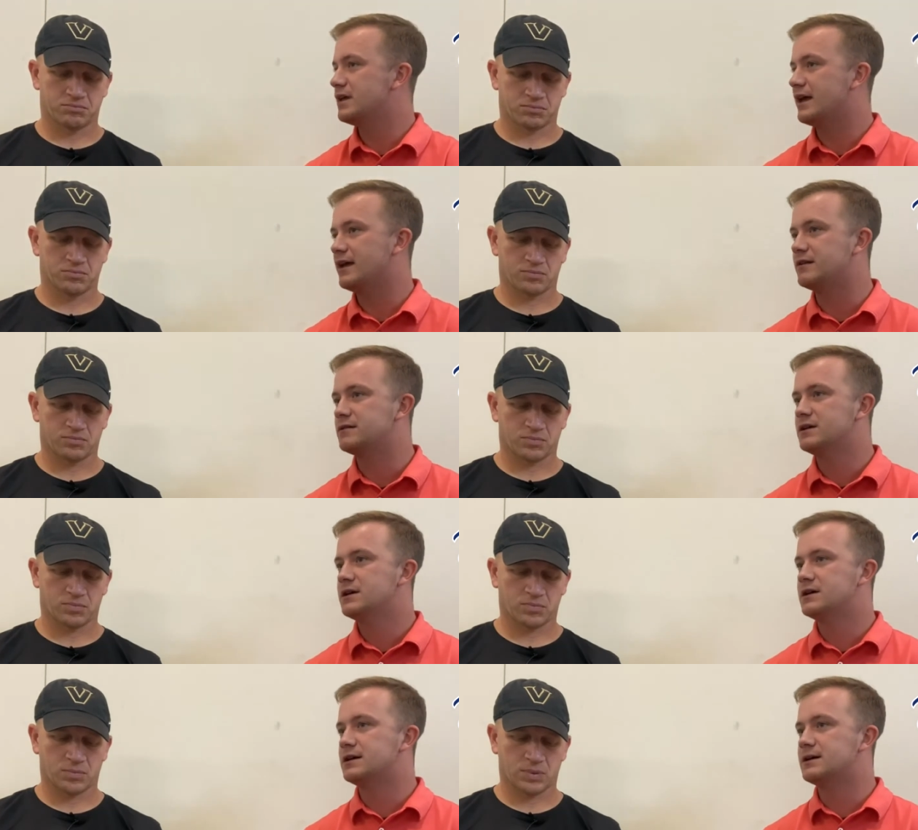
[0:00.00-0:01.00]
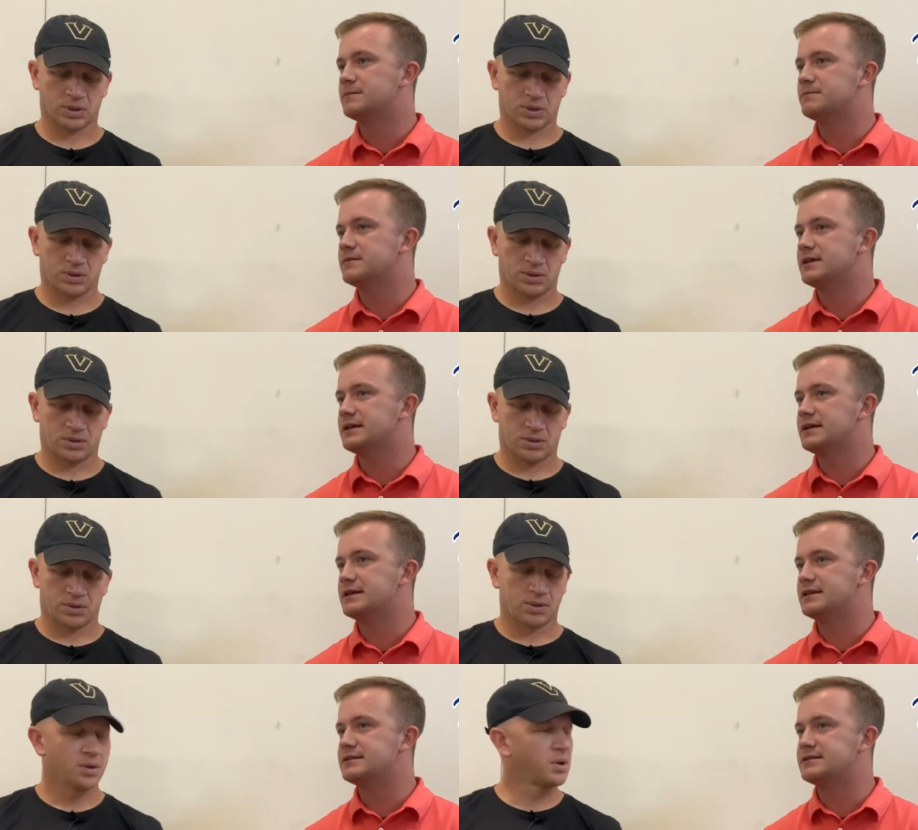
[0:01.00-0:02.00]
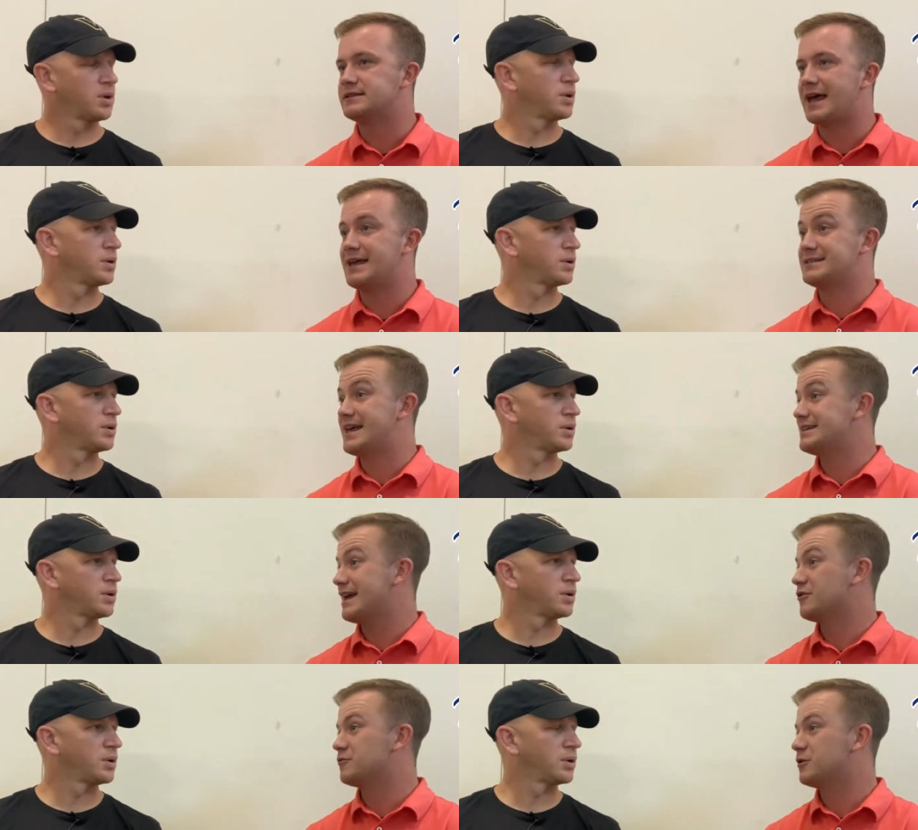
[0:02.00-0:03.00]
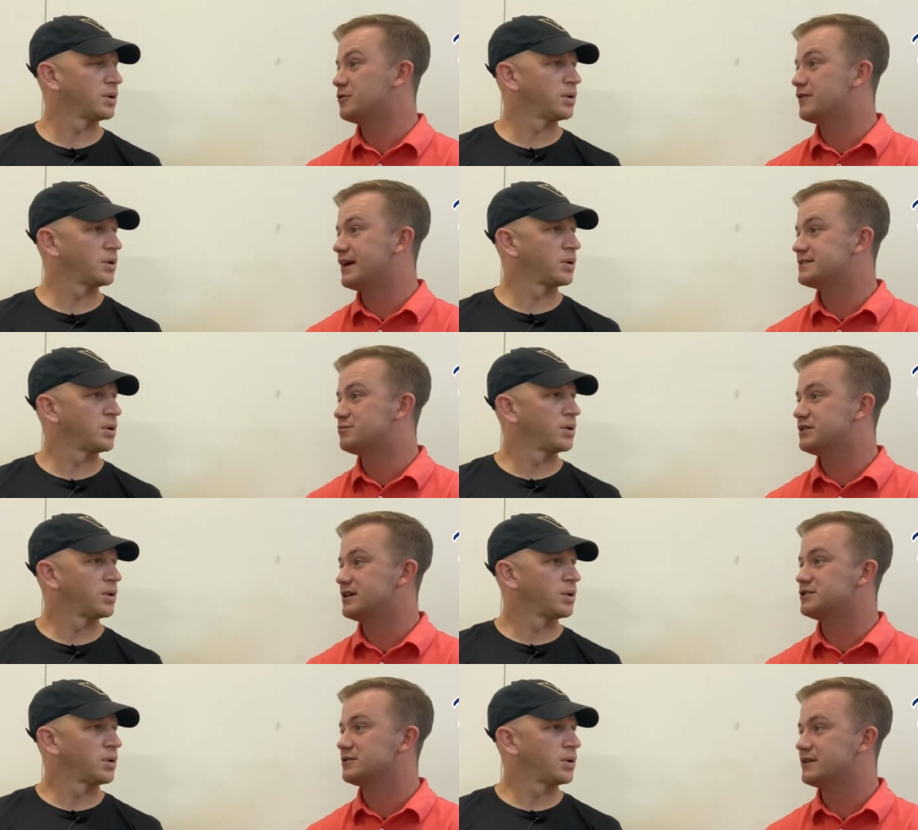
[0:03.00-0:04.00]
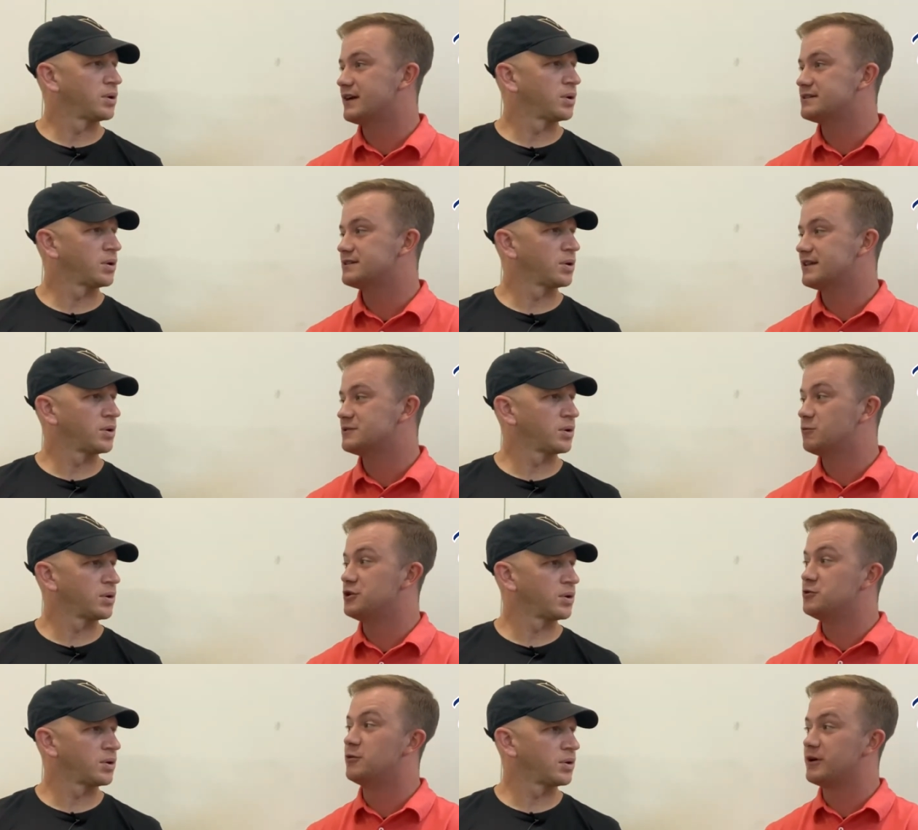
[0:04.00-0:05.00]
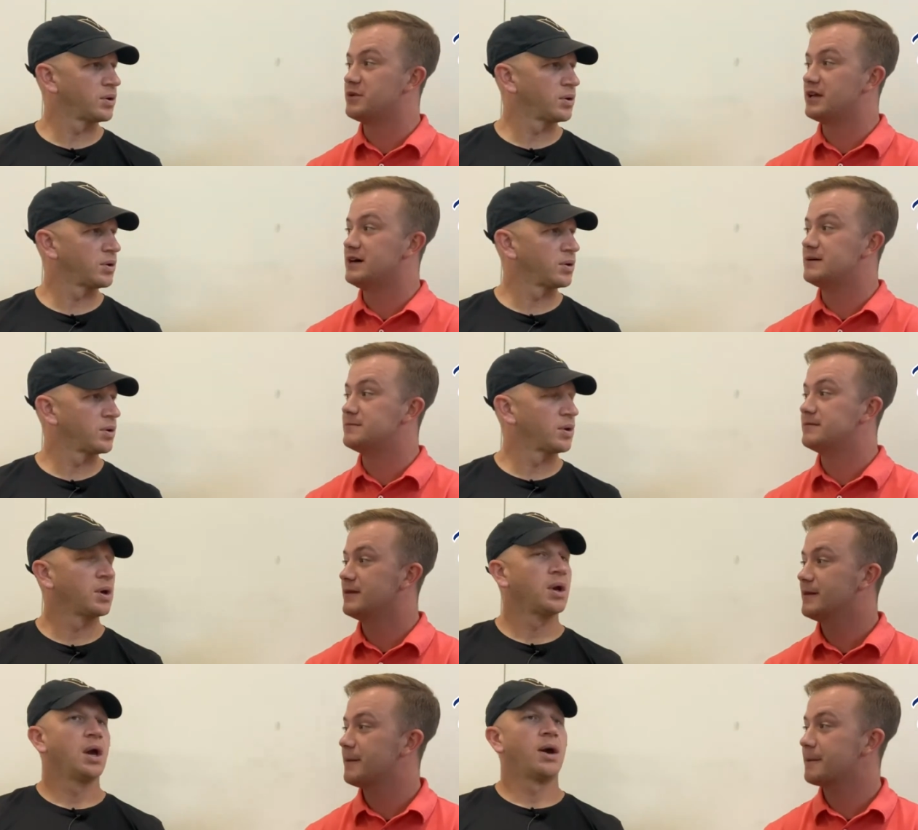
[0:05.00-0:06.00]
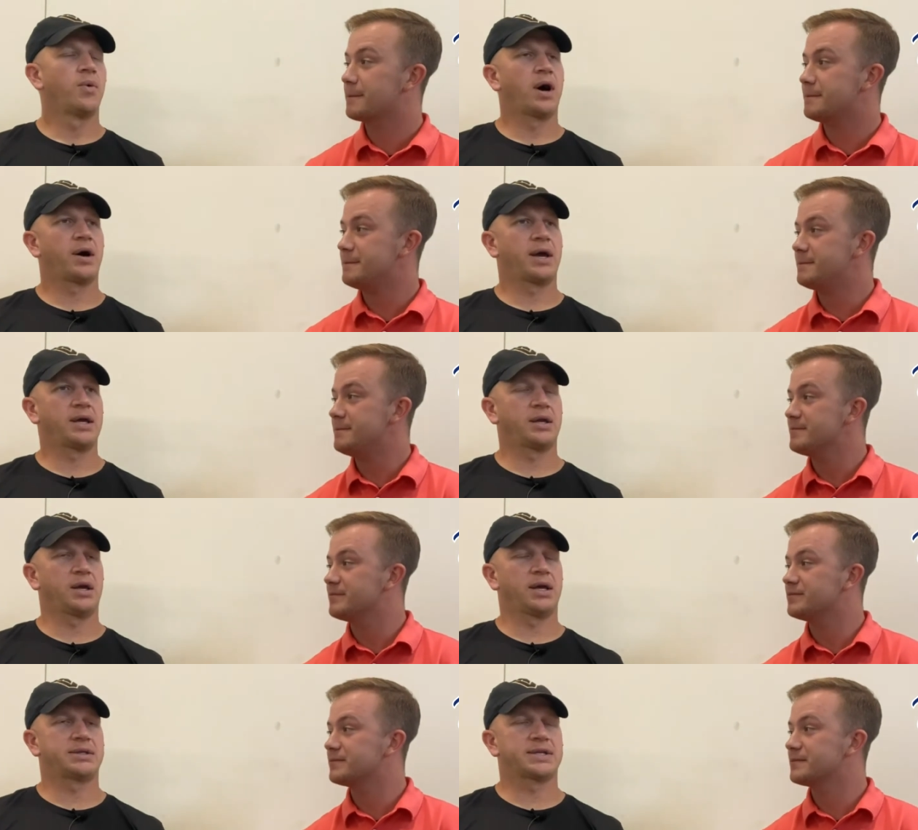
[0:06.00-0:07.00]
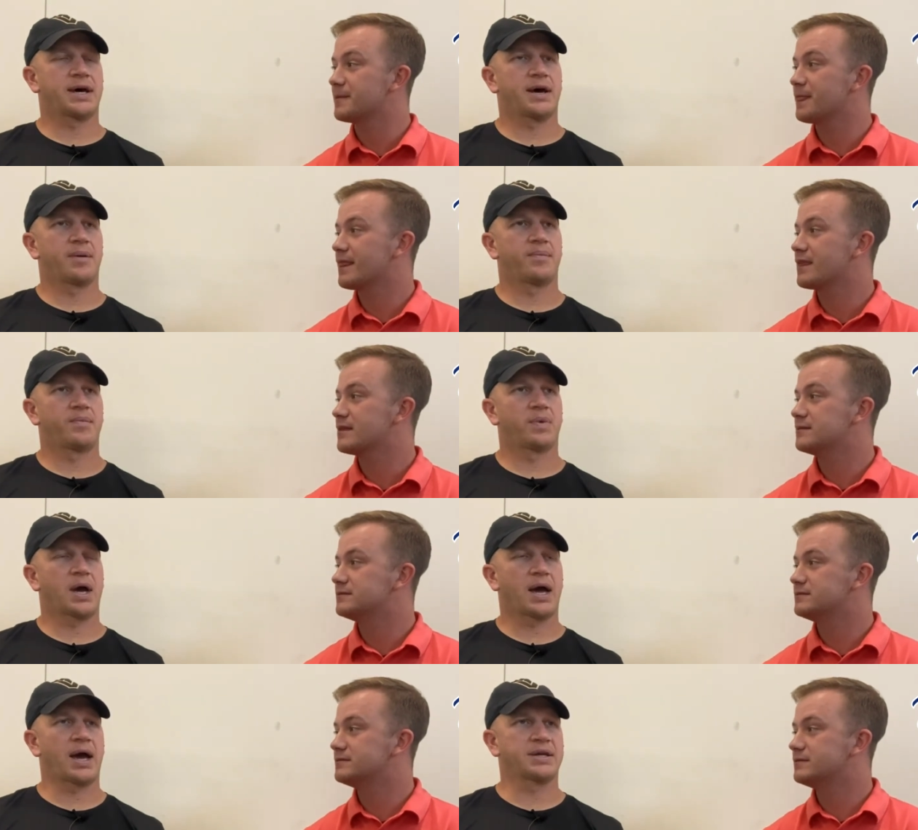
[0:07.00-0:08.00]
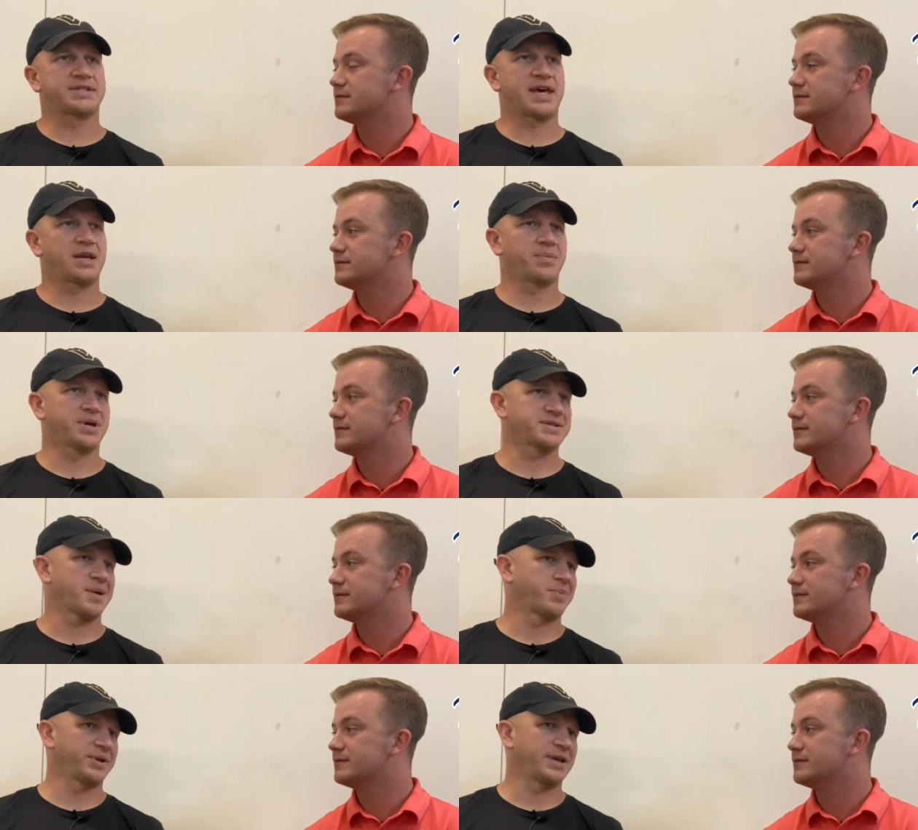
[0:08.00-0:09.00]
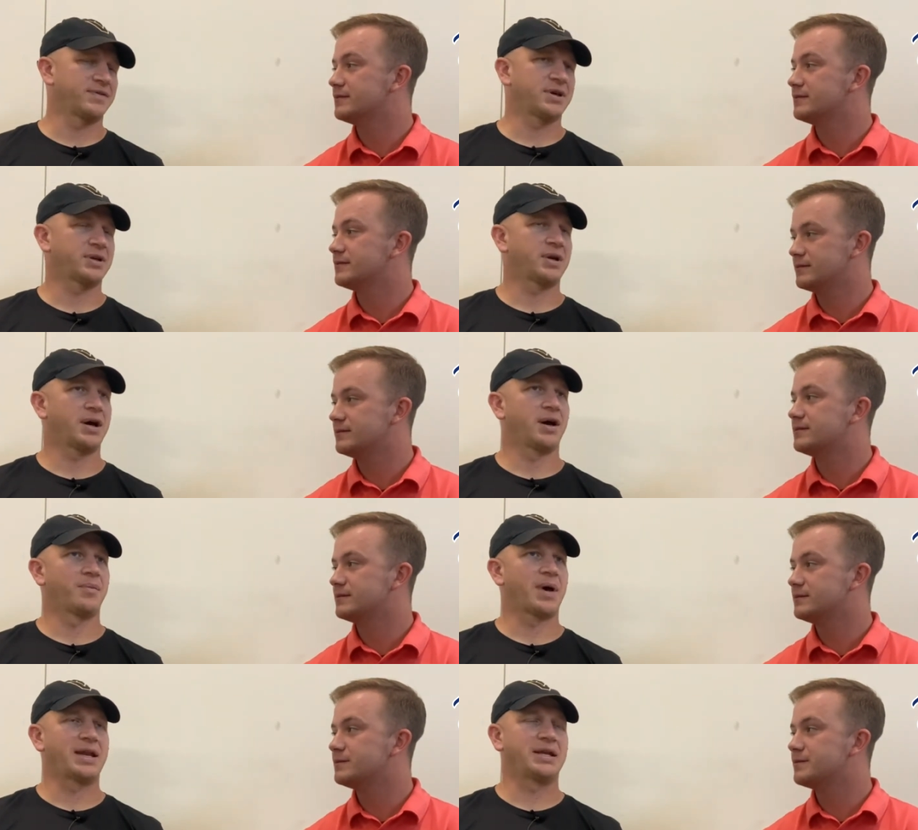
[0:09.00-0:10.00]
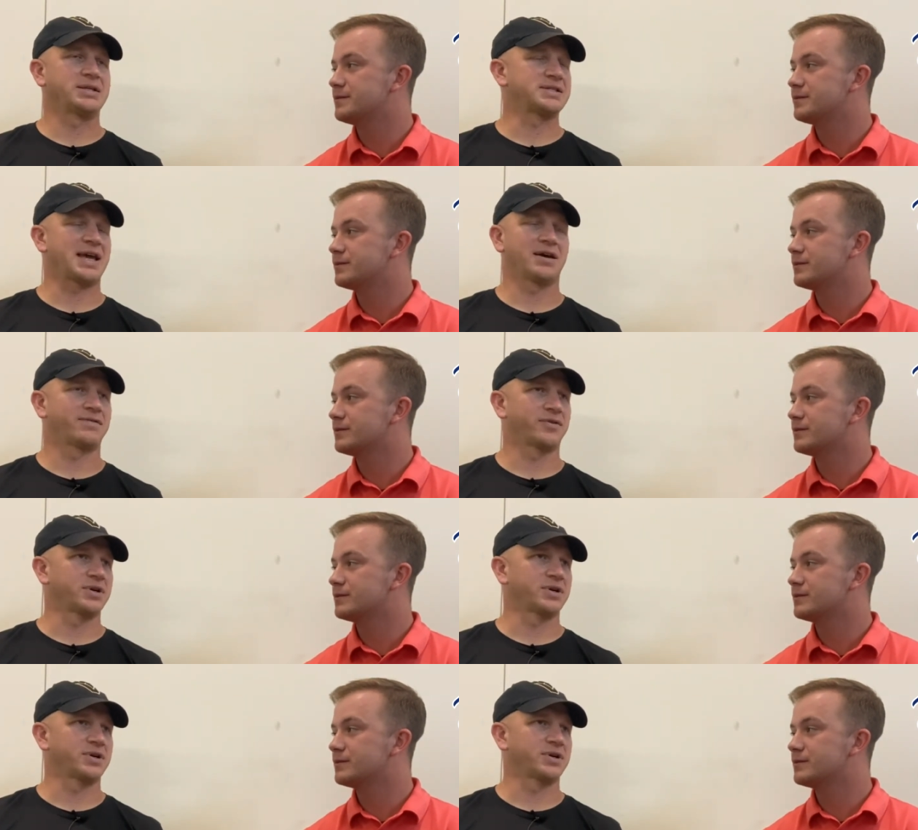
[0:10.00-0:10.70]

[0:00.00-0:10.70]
Speaker 1: and um, is that is that down the road? That's potentially that's that's what you want to become.
Speaker 2: Well, it, it um, I, I, said it because I believe it. Um, I didn't say it for